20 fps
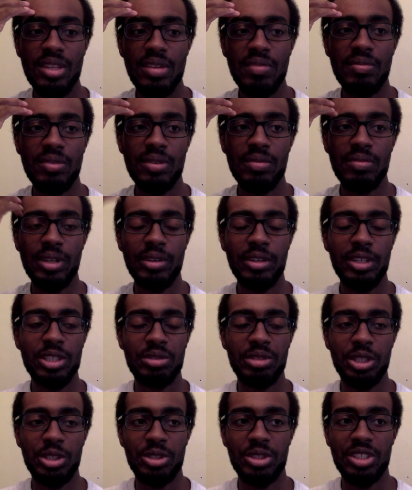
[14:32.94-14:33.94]
for various
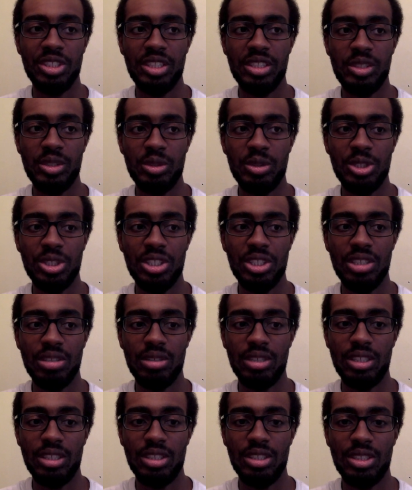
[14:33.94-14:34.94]
creatures in those
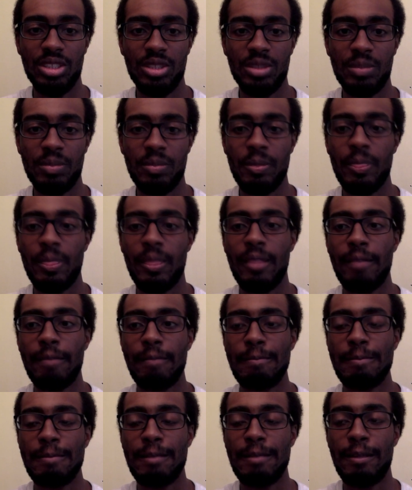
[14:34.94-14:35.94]
series,
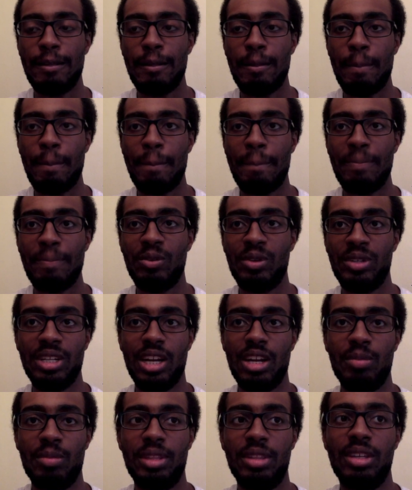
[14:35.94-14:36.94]
or
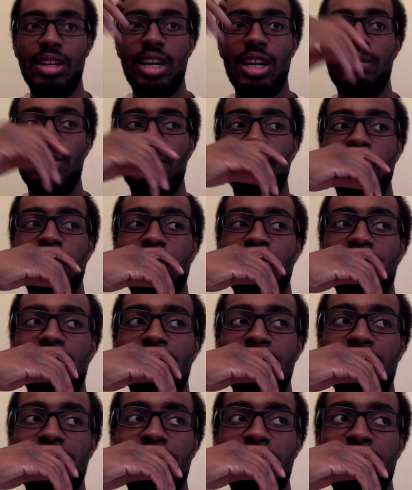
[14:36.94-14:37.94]
that I would be
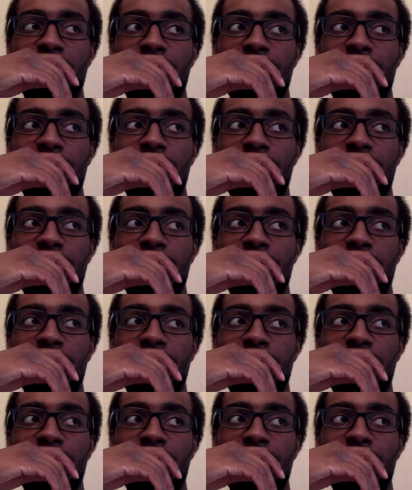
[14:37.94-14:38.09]
covering,